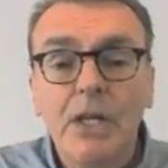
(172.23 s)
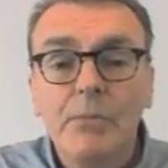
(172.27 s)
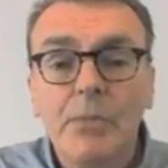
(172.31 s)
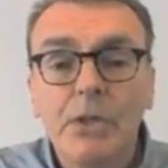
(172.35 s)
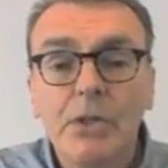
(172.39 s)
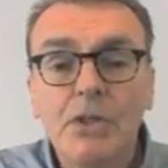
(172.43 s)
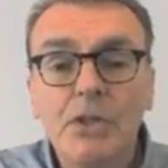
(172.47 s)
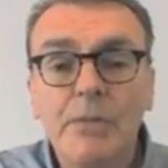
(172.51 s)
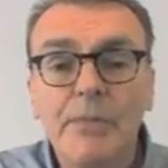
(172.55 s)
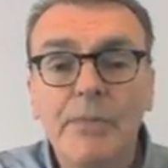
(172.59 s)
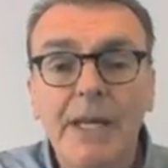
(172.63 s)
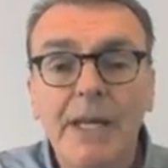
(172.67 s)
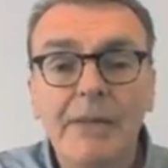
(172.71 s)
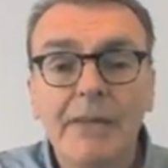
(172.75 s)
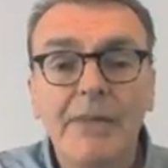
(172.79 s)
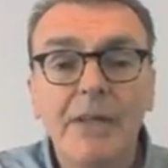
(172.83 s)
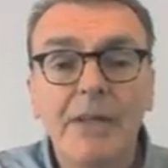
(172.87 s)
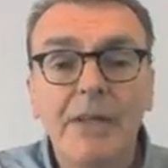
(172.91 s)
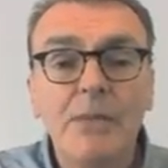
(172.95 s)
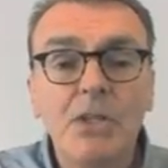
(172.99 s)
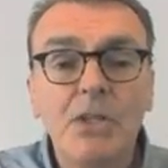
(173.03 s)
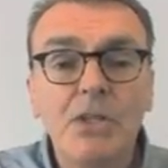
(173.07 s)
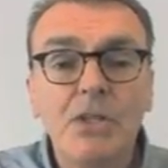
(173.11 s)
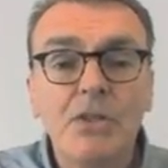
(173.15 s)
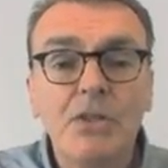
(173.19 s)
But you may have
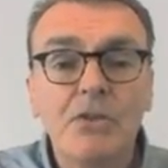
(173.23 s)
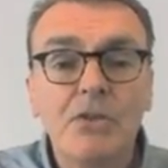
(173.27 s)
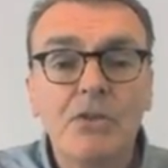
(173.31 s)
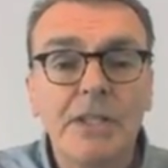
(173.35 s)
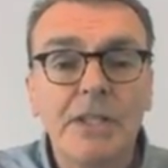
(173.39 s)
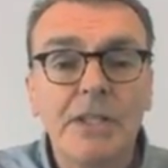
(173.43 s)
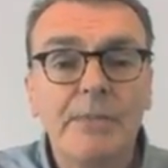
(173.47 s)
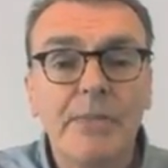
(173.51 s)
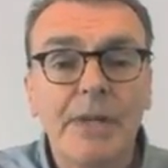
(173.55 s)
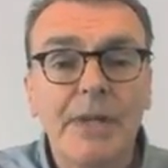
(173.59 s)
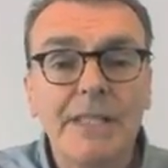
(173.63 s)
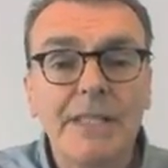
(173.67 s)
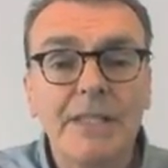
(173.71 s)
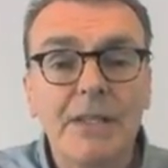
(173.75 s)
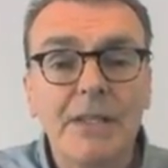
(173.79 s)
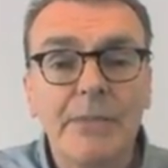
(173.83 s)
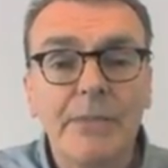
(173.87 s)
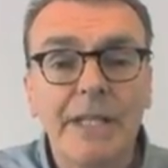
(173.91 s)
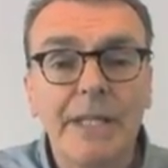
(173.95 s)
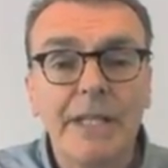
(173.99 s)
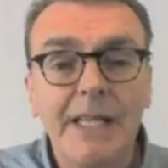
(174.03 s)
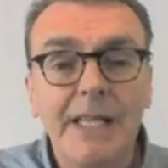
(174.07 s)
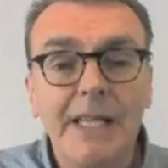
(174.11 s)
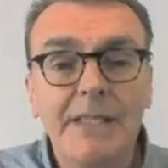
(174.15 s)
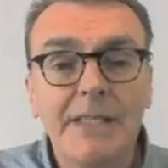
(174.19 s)
images created by
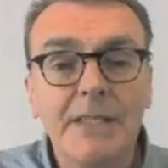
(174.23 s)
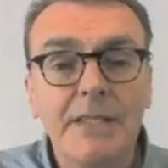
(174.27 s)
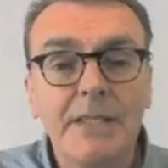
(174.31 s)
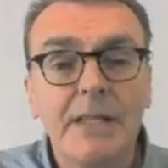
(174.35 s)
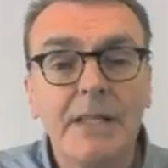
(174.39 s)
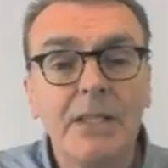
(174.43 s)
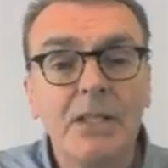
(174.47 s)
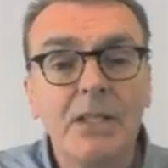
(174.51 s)
someone else.